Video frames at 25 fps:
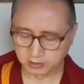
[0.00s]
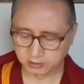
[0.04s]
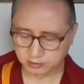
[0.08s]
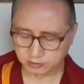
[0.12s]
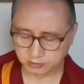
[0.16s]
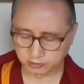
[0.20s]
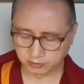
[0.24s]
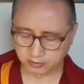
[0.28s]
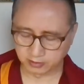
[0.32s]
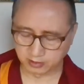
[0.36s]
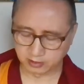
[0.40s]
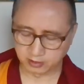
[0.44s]

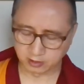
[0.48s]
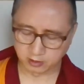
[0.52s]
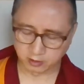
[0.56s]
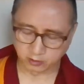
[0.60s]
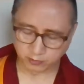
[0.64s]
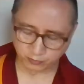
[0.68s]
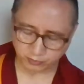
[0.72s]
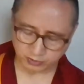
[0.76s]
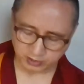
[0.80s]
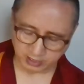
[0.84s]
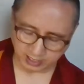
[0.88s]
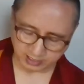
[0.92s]
So
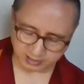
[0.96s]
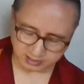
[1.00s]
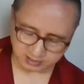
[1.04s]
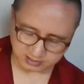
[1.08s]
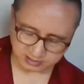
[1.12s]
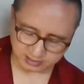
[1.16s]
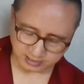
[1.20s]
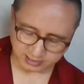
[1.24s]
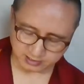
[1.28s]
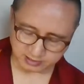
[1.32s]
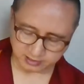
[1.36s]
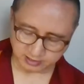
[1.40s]
with the
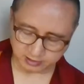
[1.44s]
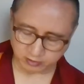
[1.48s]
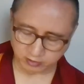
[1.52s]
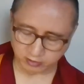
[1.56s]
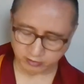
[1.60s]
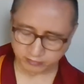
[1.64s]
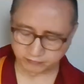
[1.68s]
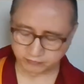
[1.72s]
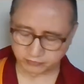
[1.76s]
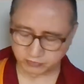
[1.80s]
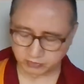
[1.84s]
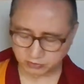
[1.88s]
understanding
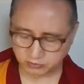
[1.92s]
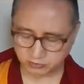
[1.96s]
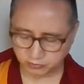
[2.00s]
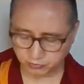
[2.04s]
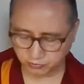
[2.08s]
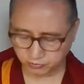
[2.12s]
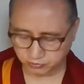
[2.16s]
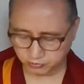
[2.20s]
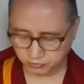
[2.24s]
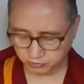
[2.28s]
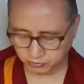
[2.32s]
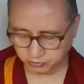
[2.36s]
of the
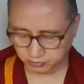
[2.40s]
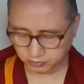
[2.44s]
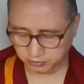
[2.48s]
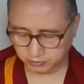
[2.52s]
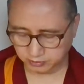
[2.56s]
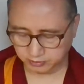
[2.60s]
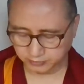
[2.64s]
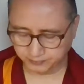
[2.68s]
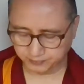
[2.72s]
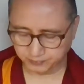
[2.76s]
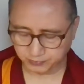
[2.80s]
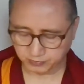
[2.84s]
true truth,
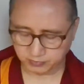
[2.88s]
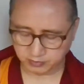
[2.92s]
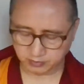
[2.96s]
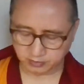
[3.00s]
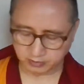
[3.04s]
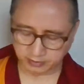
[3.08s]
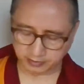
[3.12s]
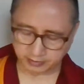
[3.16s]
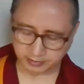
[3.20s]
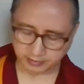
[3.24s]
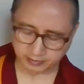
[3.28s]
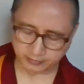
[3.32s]

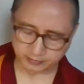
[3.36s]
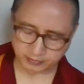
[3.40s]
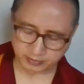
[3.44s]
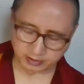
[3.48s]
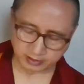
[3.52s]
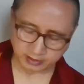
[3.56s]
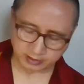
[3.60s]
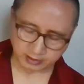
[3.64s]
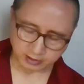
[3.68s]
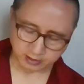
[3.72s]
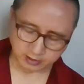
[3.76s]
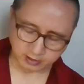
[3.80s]

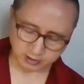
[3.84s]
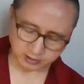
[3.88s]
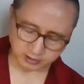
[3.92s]
the